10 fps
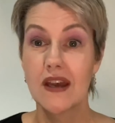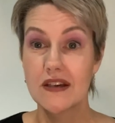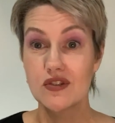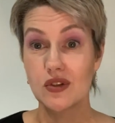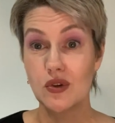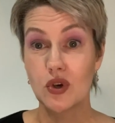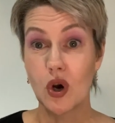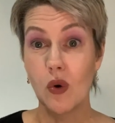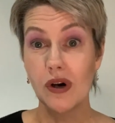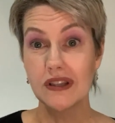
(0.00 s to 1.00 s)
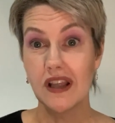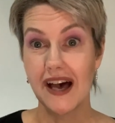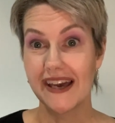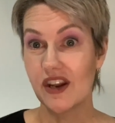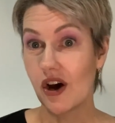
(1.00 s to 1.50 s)
So you go
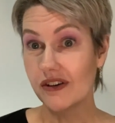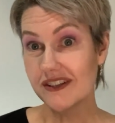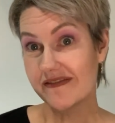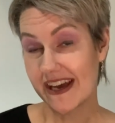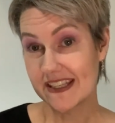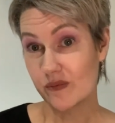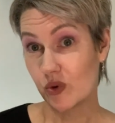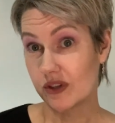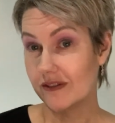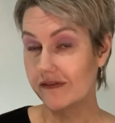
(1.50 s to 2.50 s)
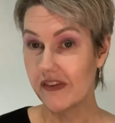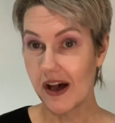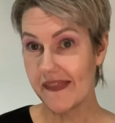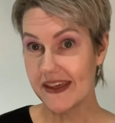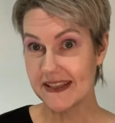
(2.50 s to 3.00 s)
online onto Facebook, you
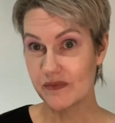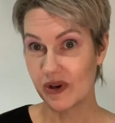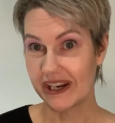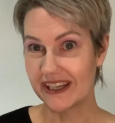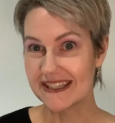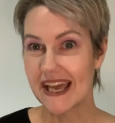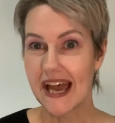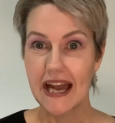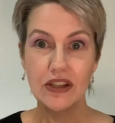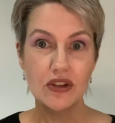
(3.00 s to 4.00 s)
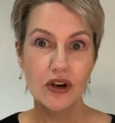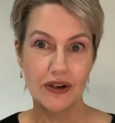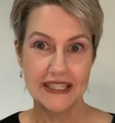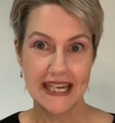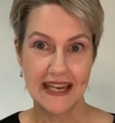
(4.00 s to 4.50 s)
find these breeders and you
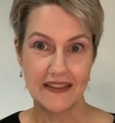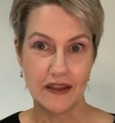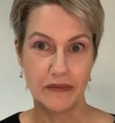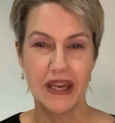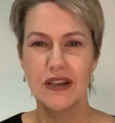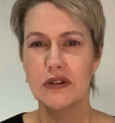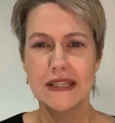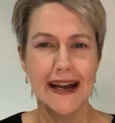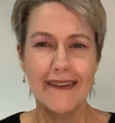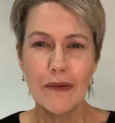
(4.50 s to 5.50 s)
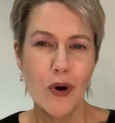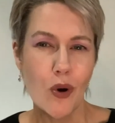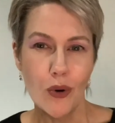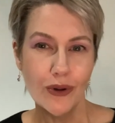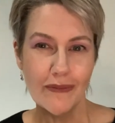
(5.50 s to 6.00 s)
contact them. You tell them
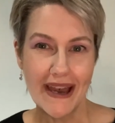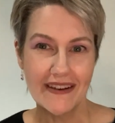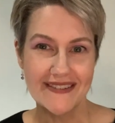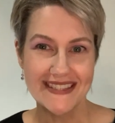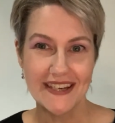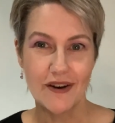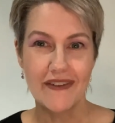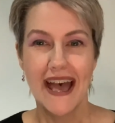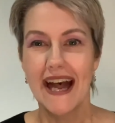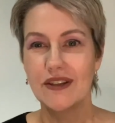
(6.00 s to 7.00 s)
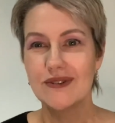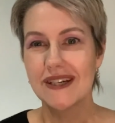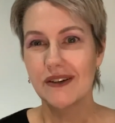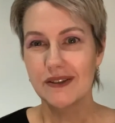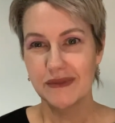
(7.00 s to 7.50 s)
all about yourself and you
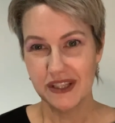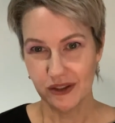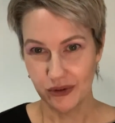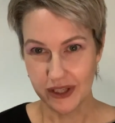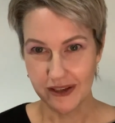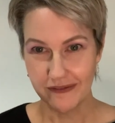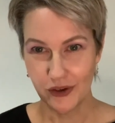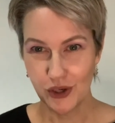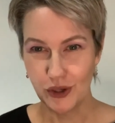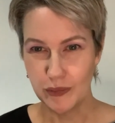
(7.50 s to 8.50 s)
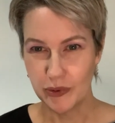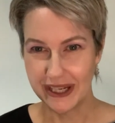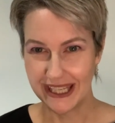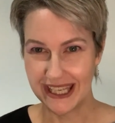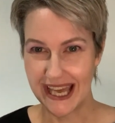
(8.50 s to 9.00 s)
tell them that you're looking for a new
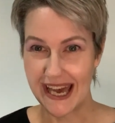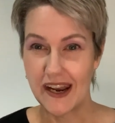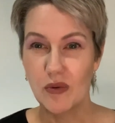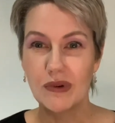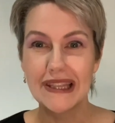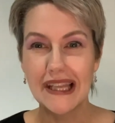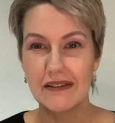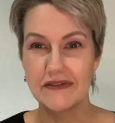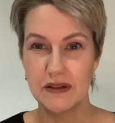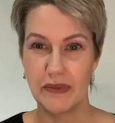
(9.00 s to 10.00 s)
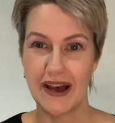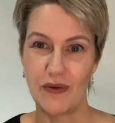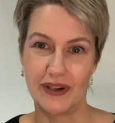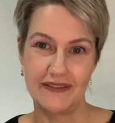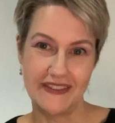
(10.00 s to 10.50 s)
breeding cat and would love to buy
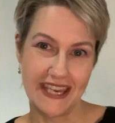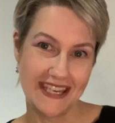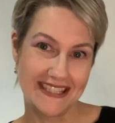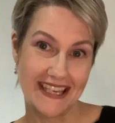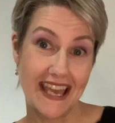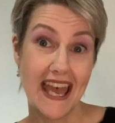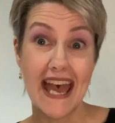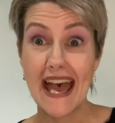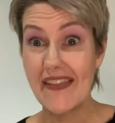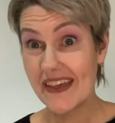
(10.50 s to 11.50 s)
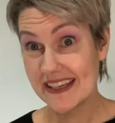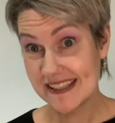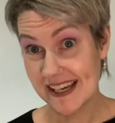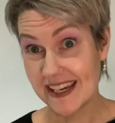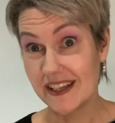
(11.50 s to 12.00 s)
one of theirs. And they
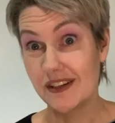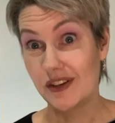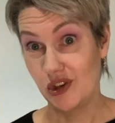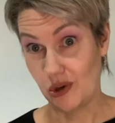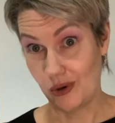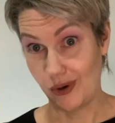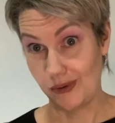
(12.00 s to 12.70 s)
say no.